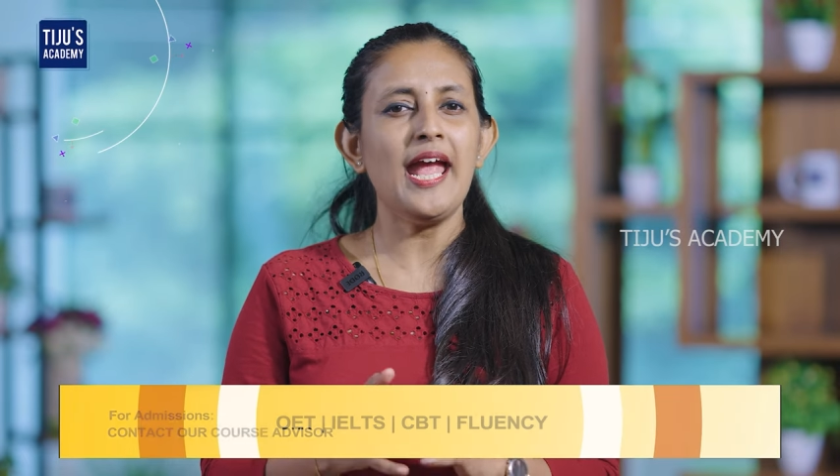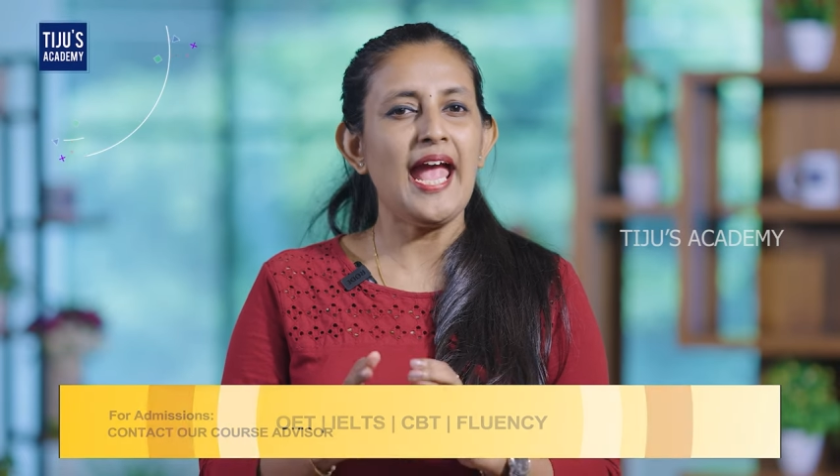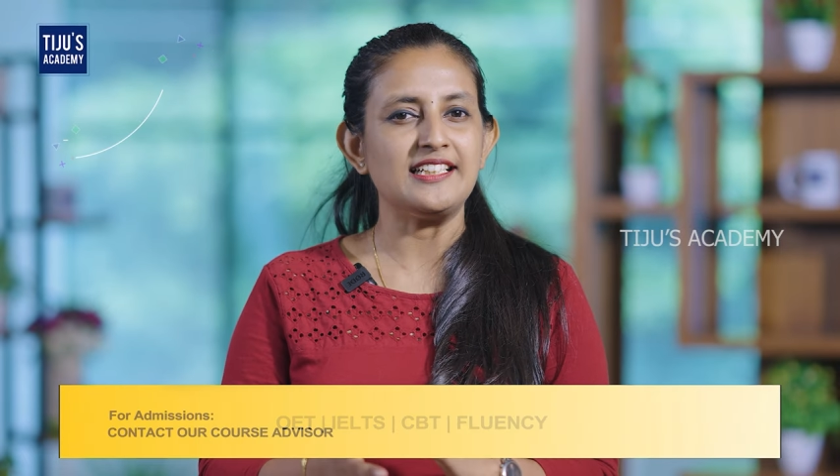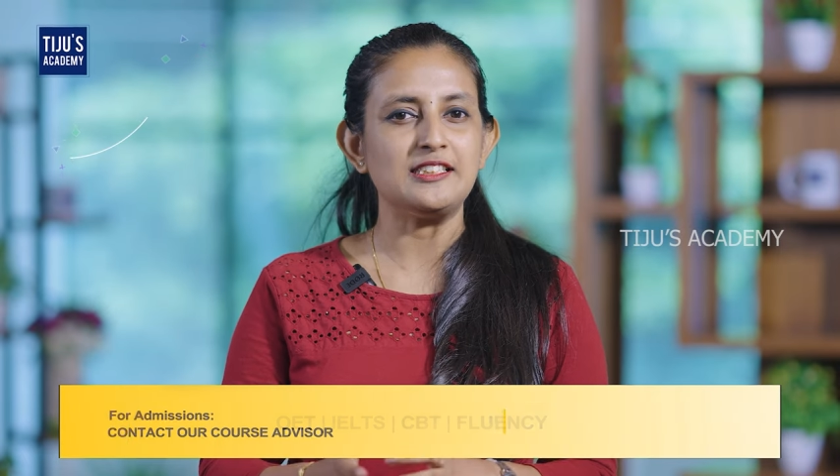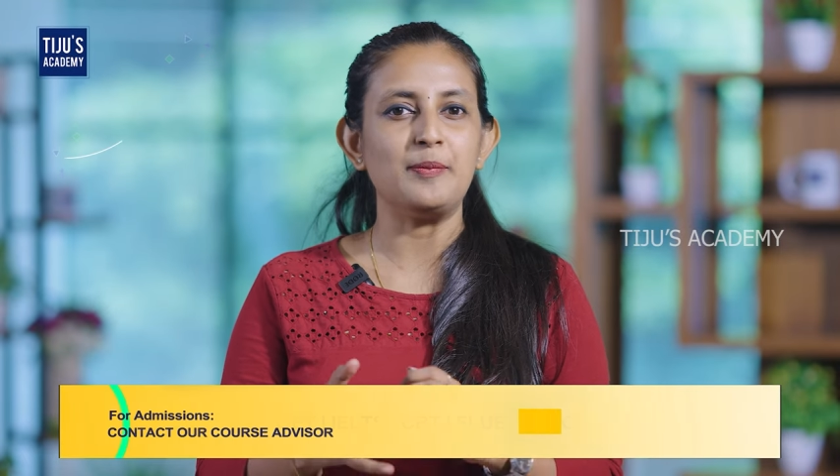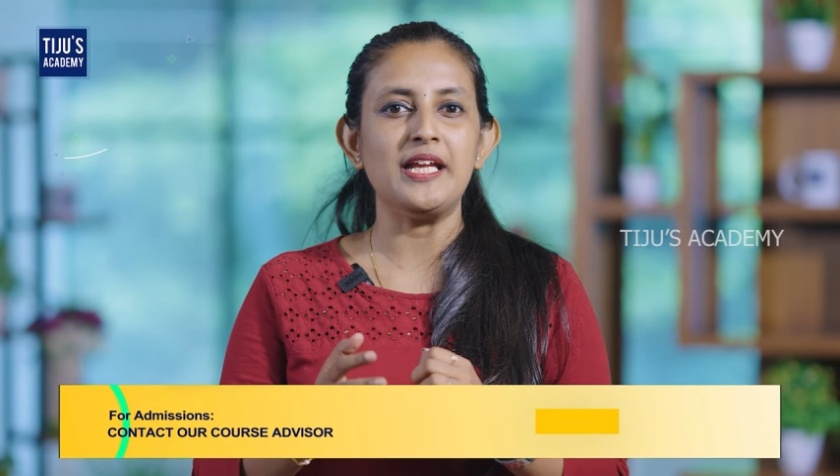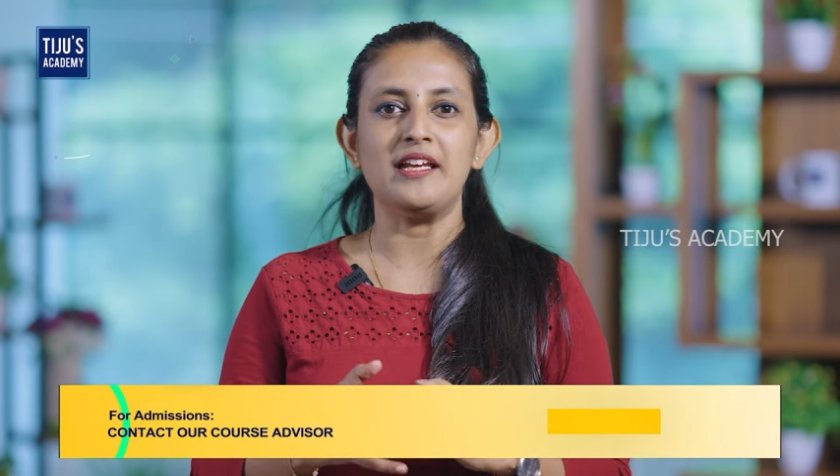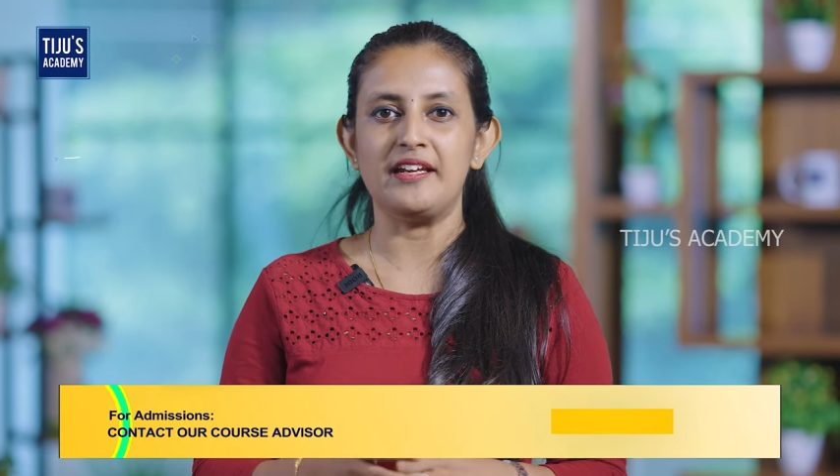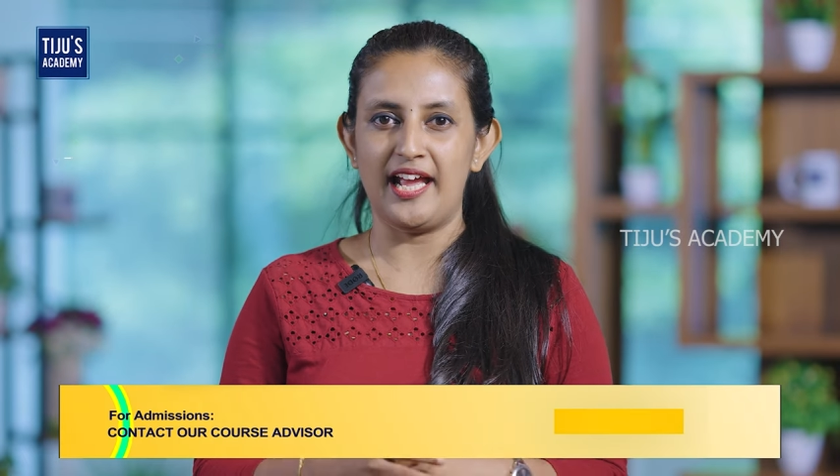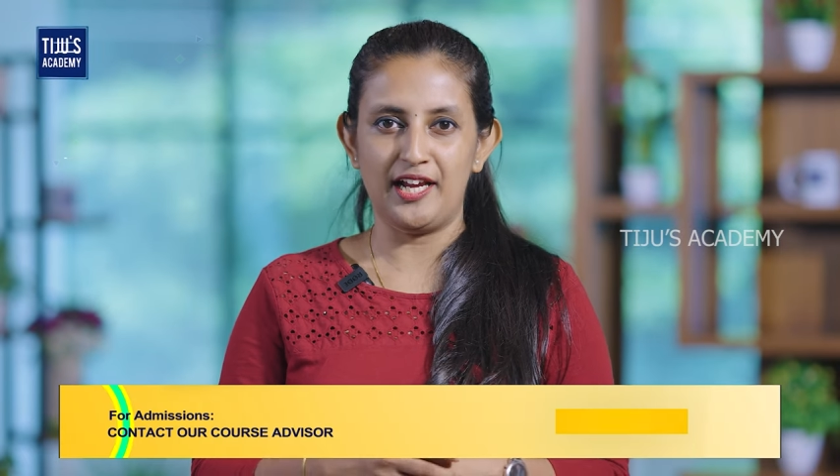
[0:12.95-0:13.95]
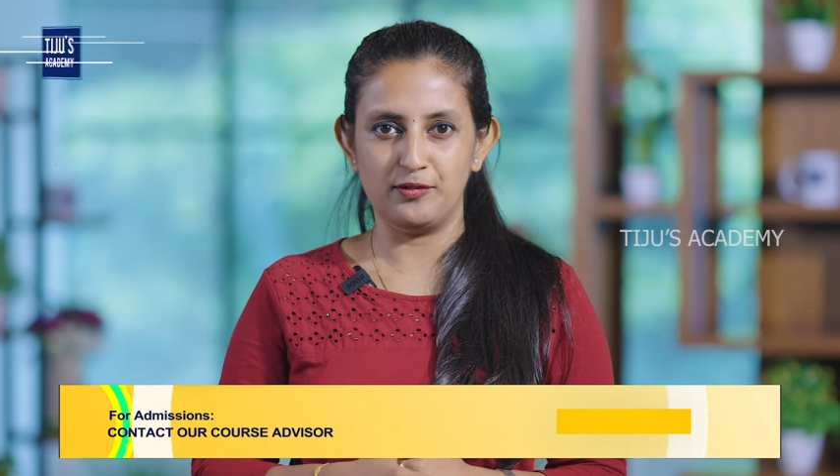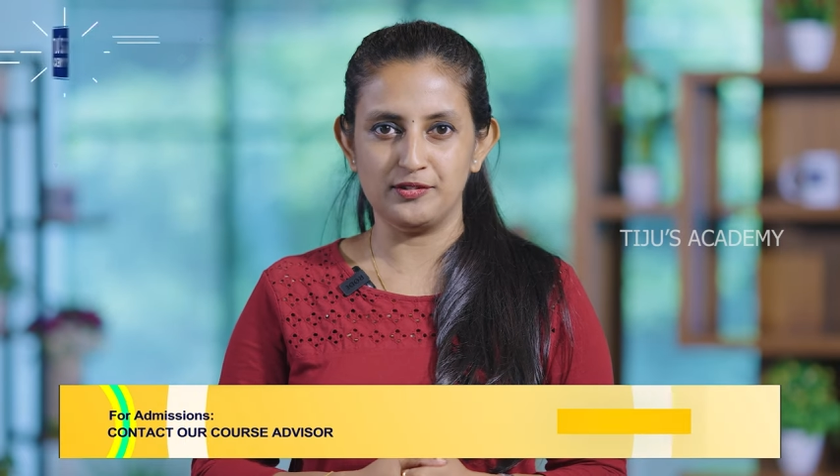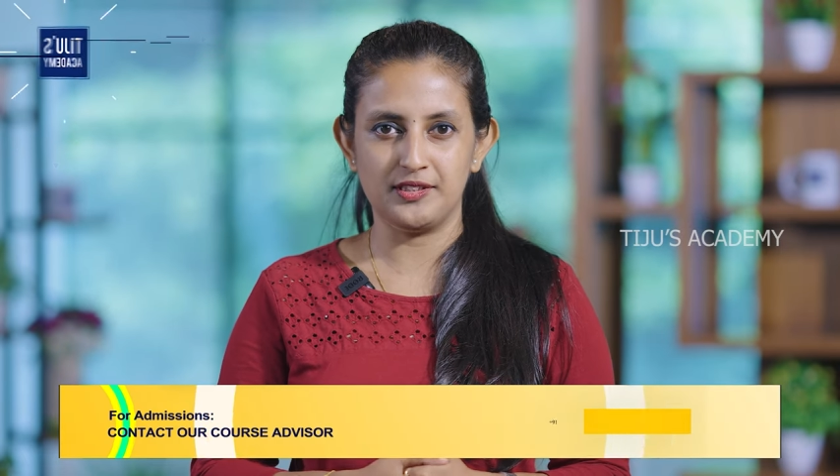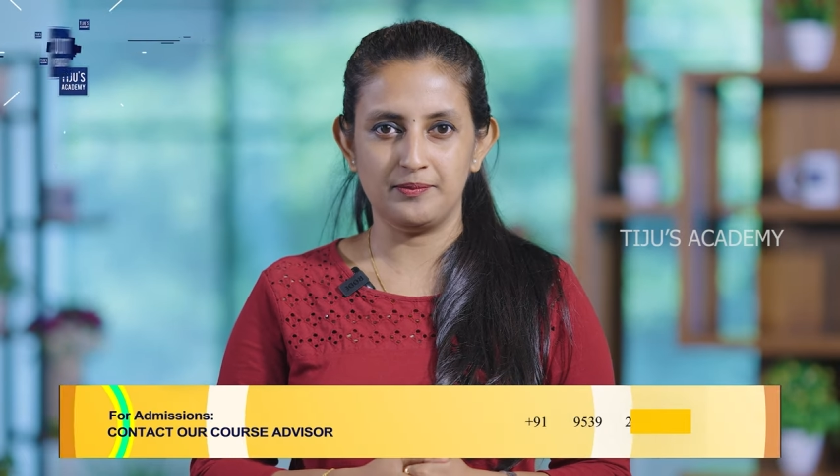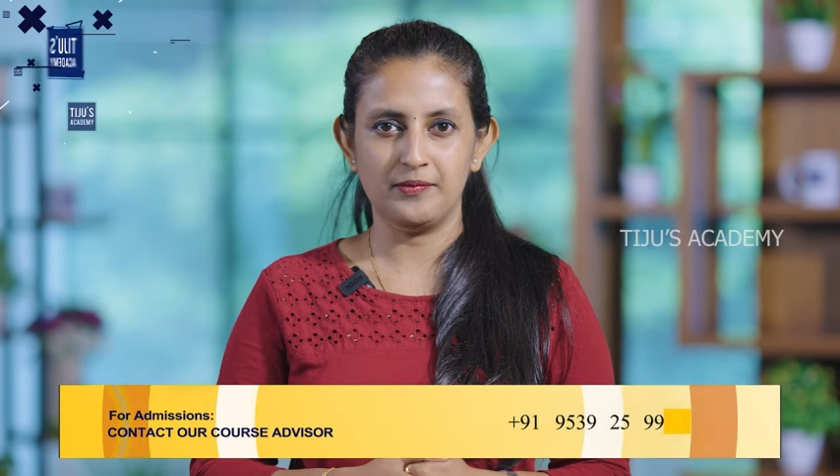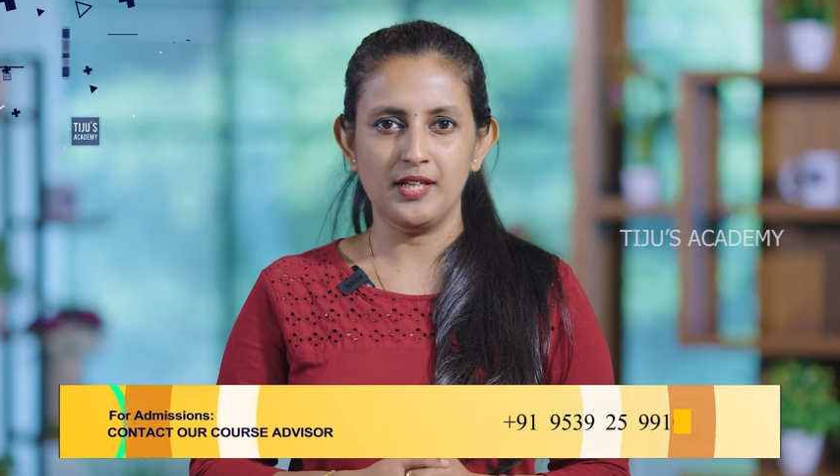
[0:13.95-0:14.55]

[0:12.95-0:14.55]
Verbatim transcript: has been diagnosed.